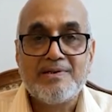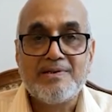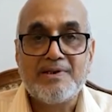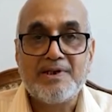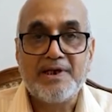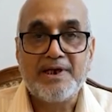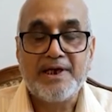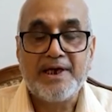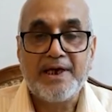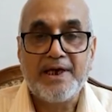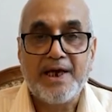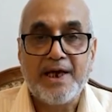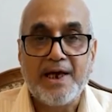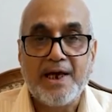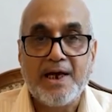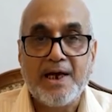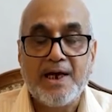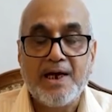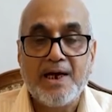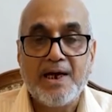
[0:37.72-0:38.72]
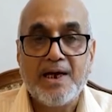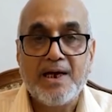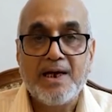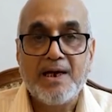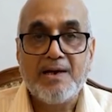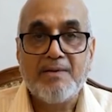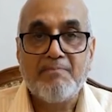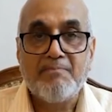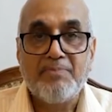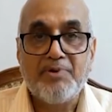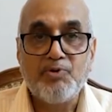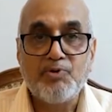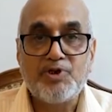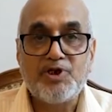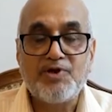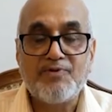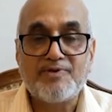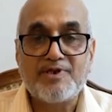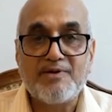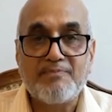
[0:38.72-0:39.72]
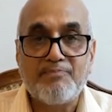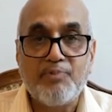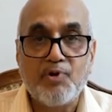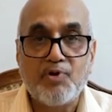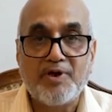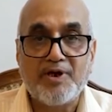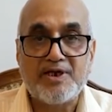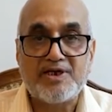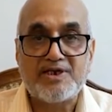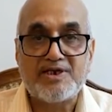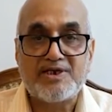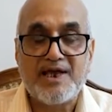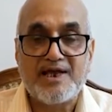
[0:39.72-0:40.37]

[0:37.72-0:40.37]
The beauty of the book is